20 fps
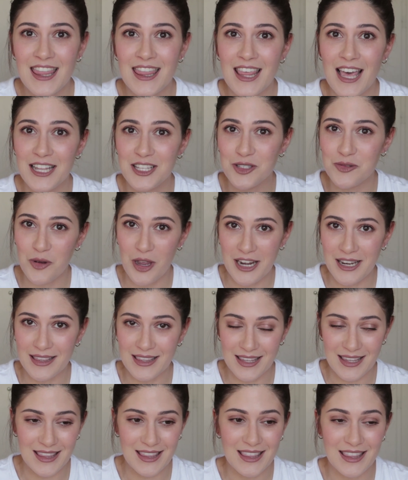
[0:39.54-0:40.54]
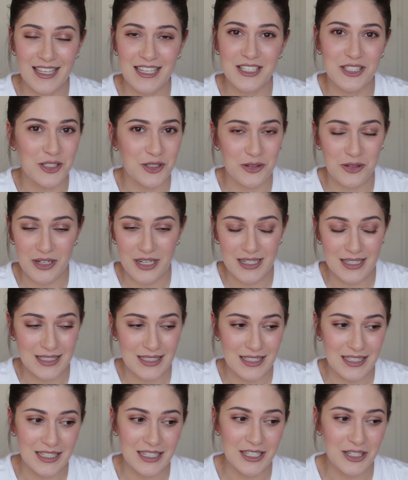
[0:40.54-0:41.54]
That's when this
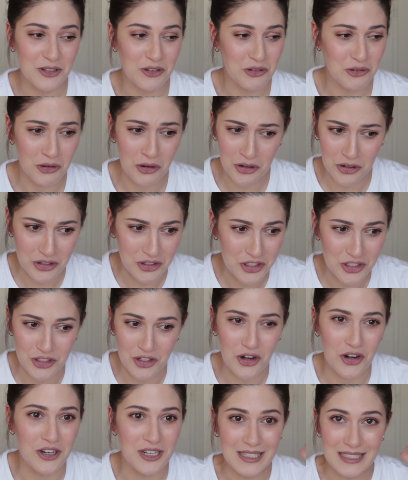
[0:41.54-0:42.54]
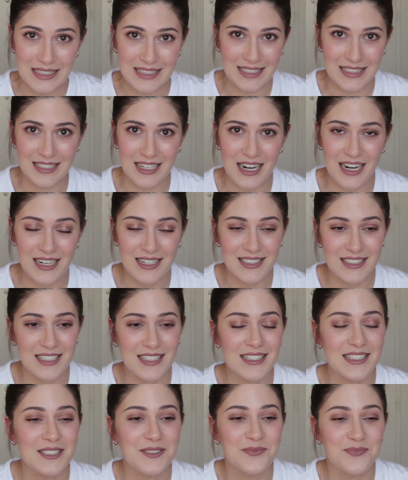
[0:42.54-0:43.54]
crazy horror story
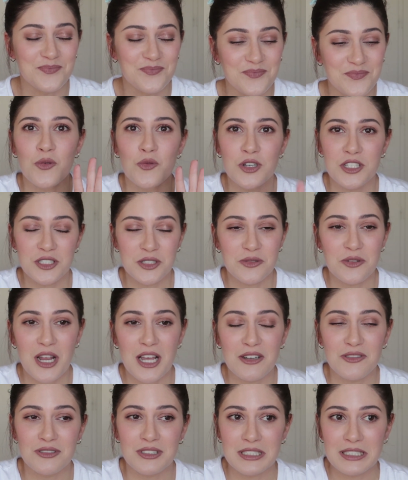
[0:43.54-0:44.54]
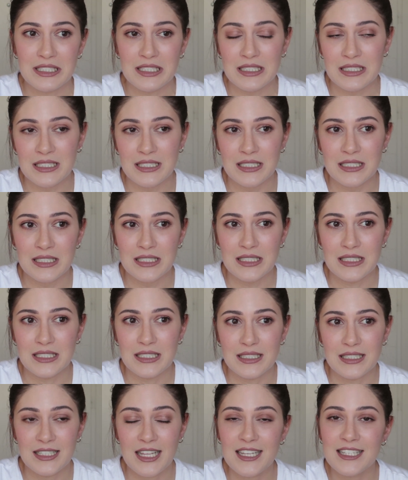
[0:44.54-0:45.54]
started. Was around,
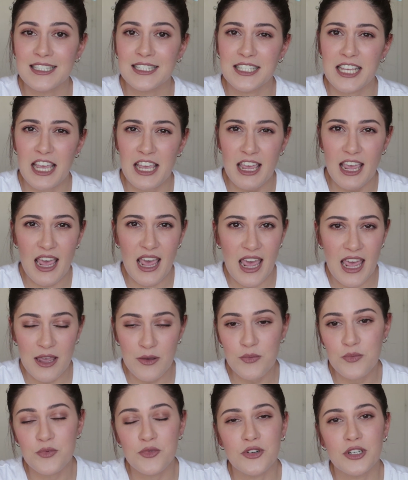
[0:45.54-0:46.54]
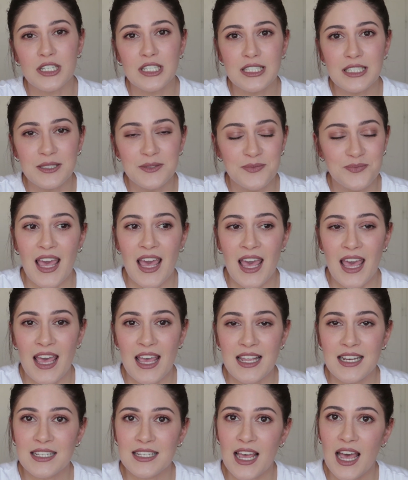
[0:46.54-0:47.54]
let's say, April,
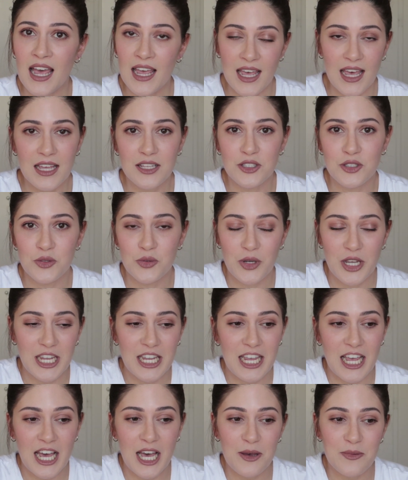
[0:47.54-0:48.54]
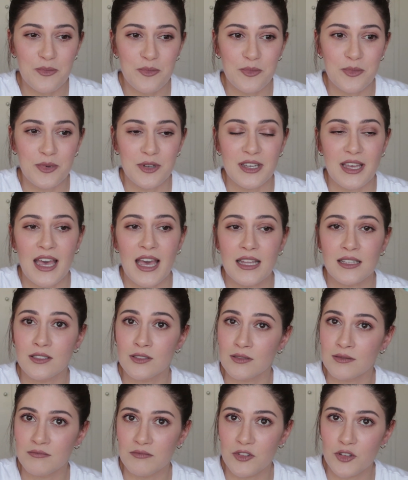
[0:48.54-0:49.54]
and I had to wake up
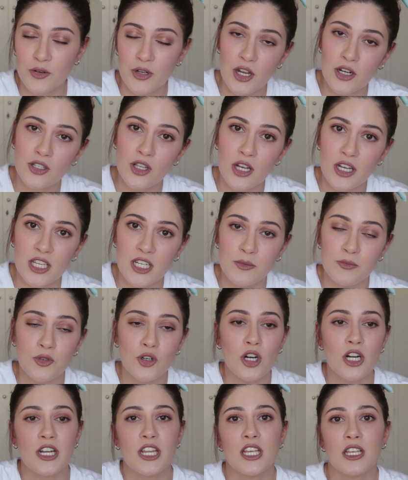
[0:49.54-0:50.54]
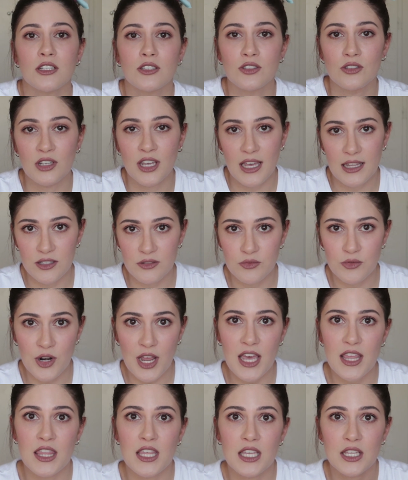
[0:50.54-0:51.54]
at 3 o'clock in the morning to get
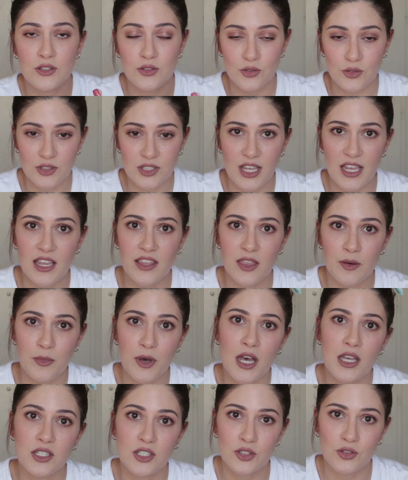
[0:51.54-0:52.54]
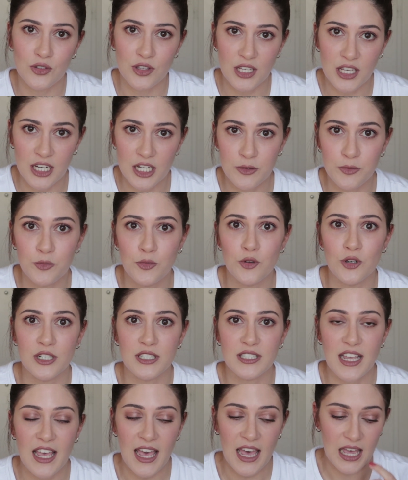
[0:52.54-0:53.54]
ready to take the bus to the
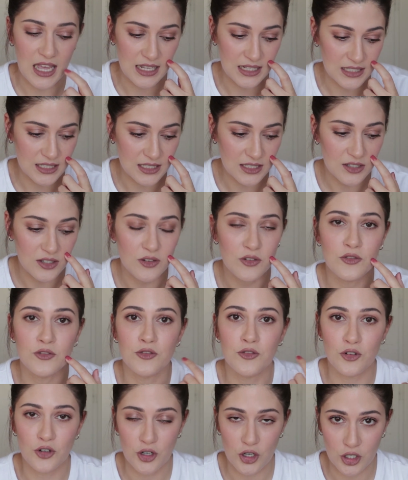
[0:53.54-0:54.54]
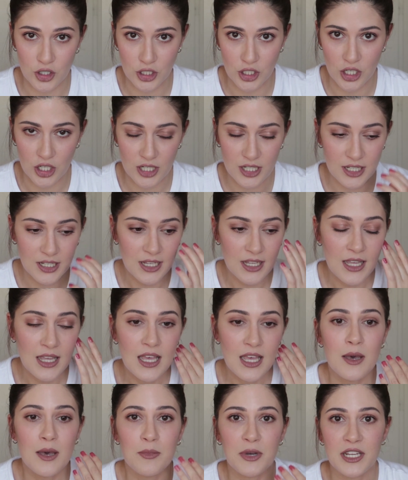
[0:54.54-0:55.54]
airport at 4 o'clock.
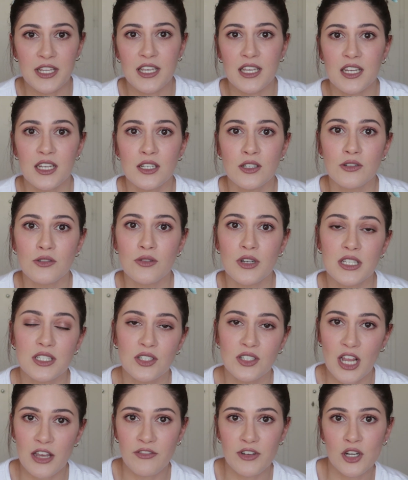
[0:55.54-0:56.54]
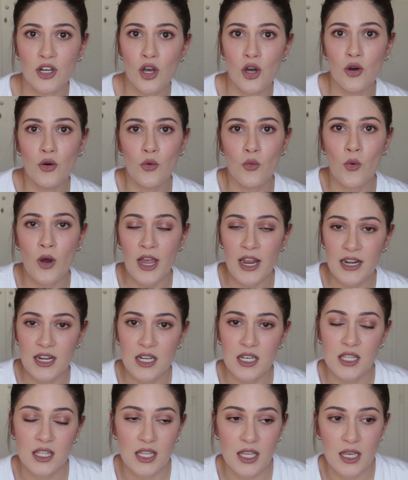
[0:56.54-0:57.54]
But here in Greece you never know
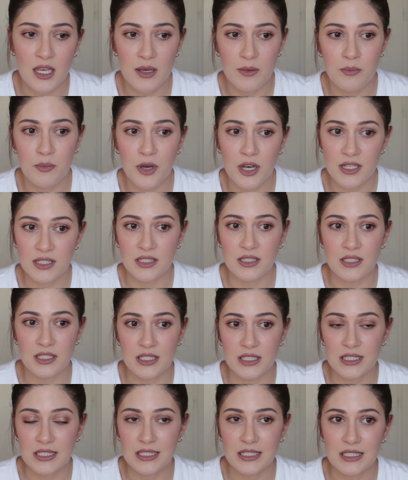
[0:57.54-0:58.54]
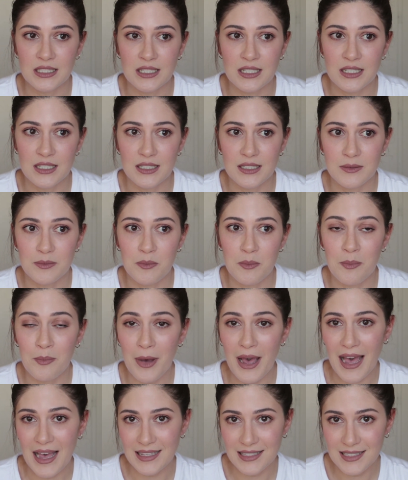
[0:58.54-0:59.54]
when the buses
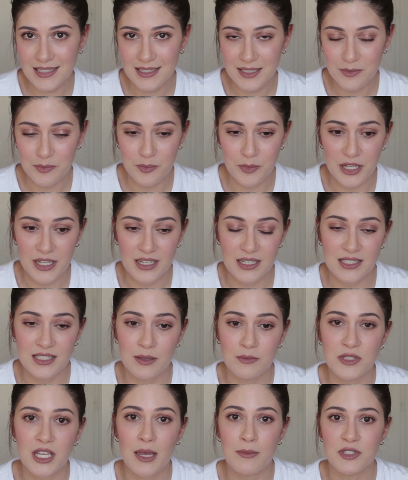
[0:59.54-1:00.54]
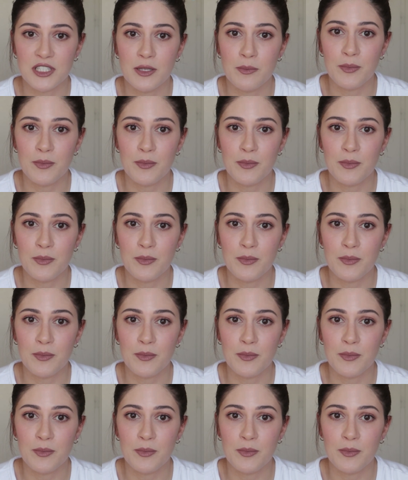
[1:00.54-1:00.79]
pass, because sometimes